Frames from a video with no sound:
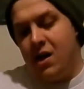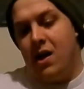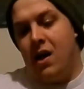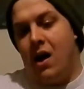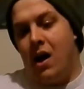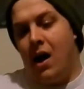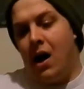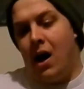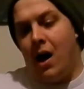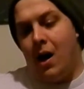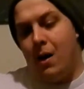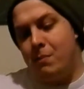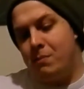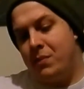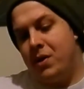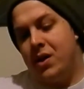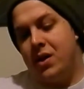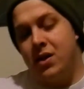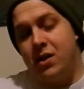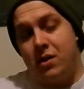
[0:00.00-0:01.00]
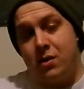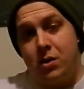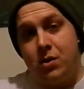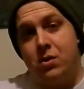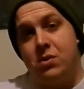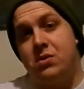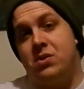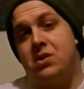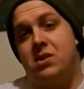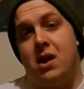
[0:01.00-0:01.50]
Um, you're going to
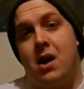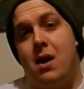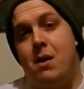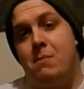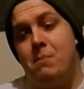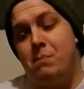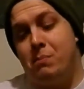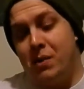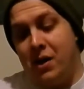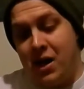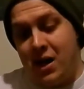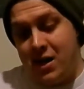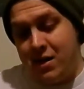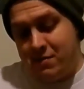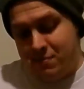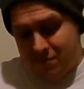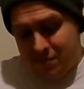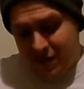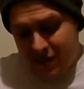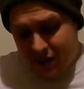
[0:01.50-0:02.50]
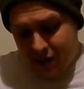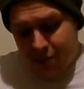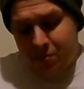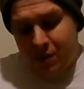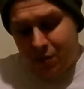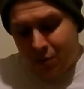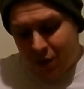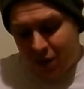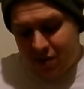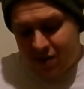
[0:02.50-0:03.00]
lose some, but it'll
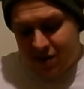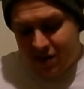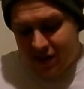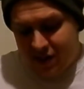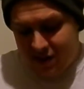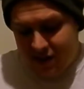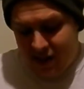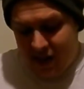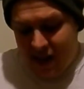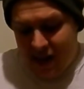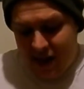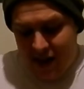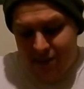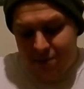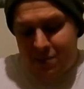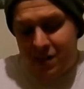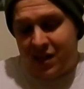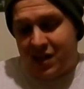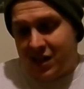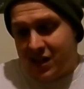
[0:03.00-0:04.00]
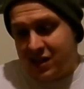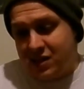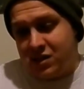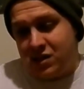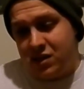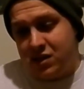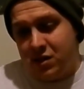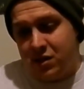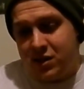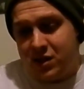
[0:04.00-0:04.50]
be worth it in the end because,
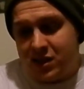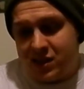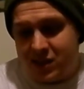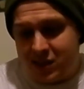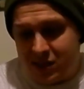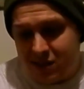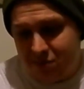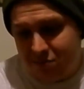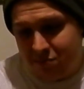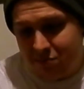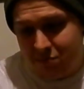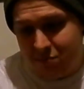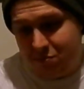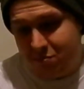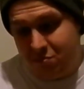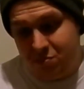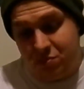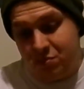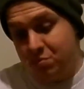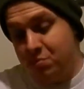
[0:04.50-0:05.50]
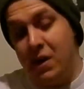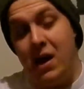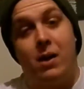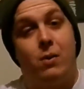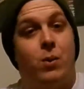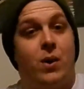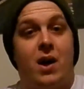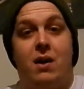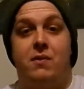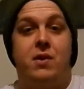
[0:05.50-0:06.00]
you know, you're going to make
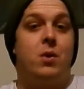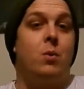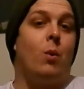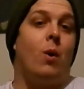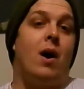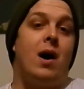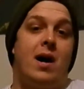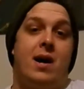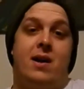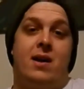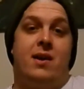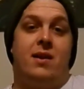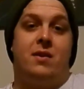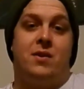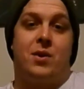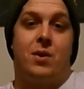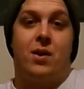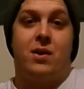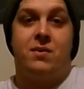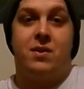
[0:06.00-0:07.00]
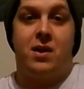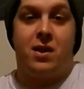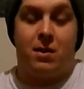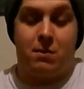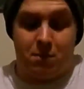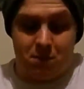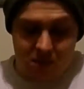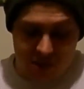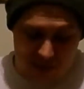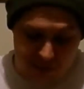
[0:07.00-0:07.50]
whatever you want during
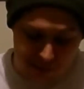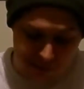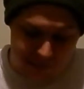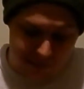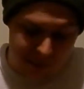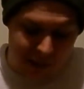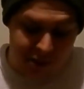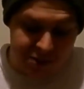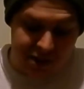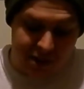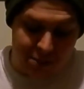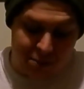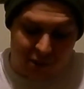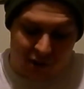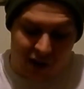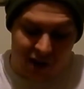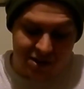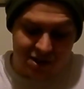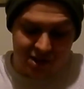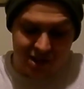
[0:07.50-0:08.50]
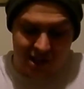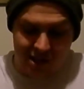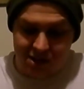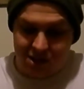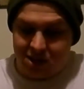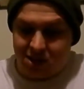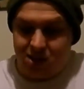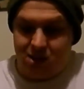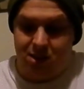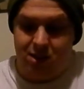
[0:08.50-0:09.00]
the melting
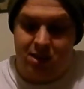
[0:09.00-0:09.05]
process.